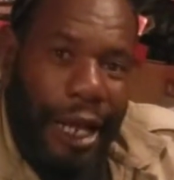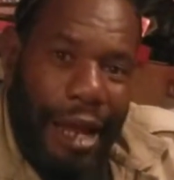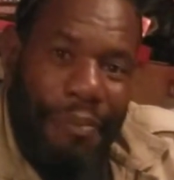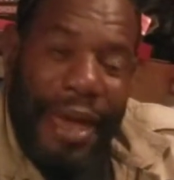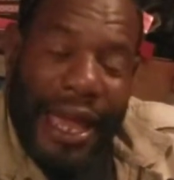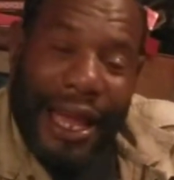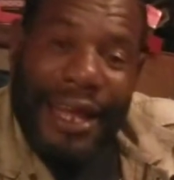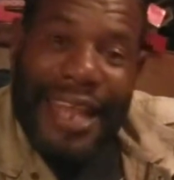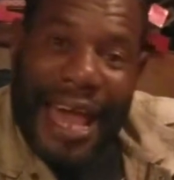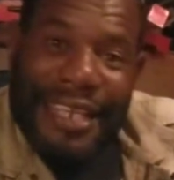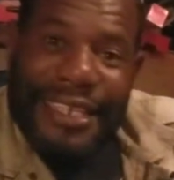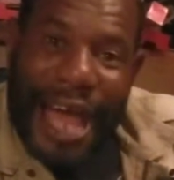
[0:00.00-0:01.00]
And make a
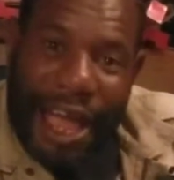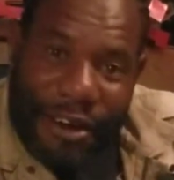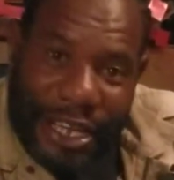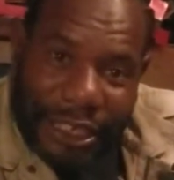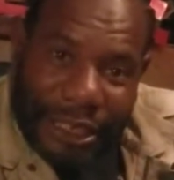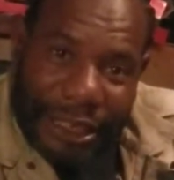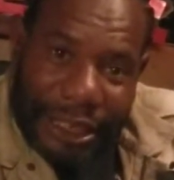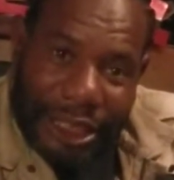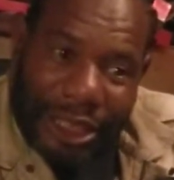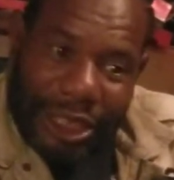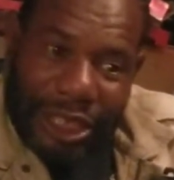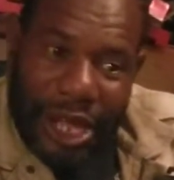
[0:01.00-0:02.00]
nice sandwich
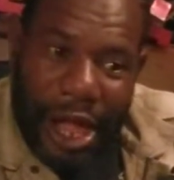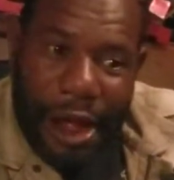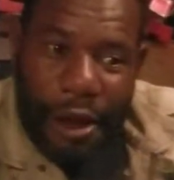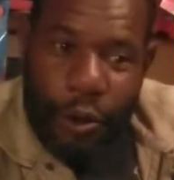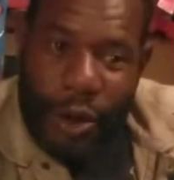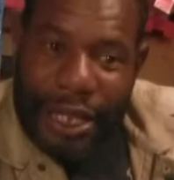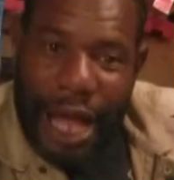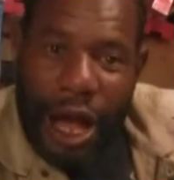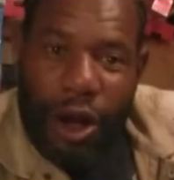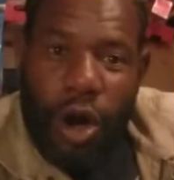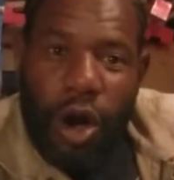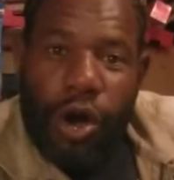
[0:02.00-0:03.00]
with a
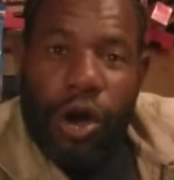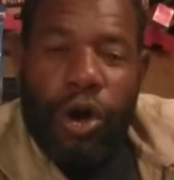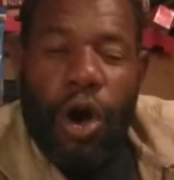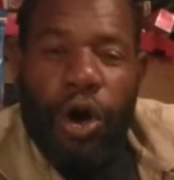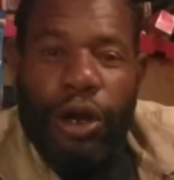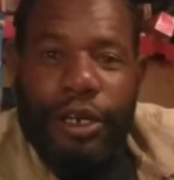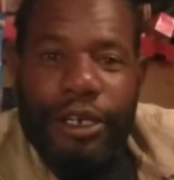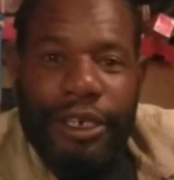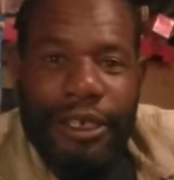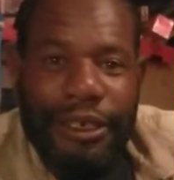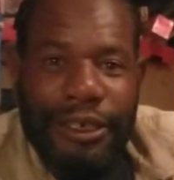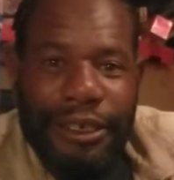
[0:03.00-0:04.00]
Coca-Cola
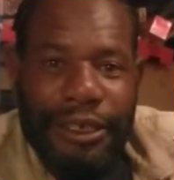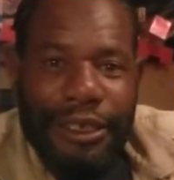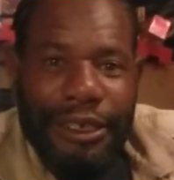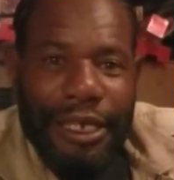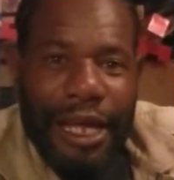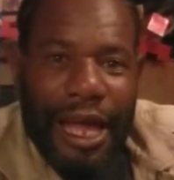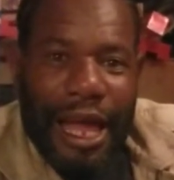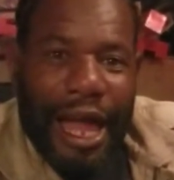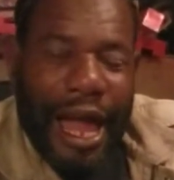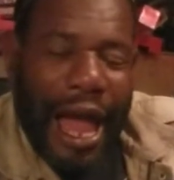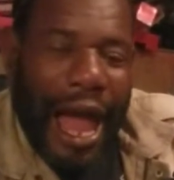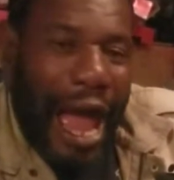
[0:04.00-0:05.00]

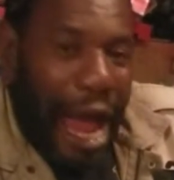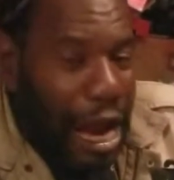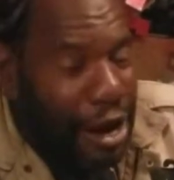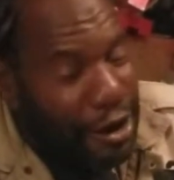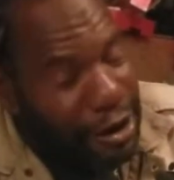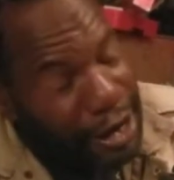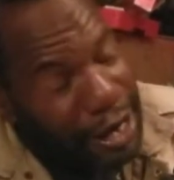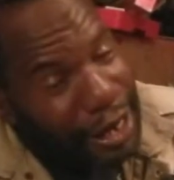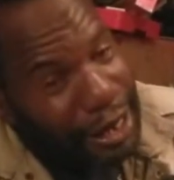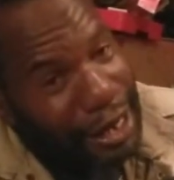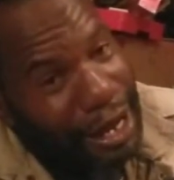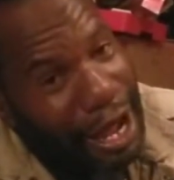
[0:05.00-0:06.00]
or
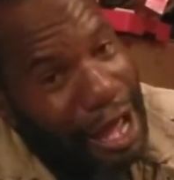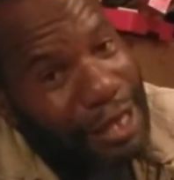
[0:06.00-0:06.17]
a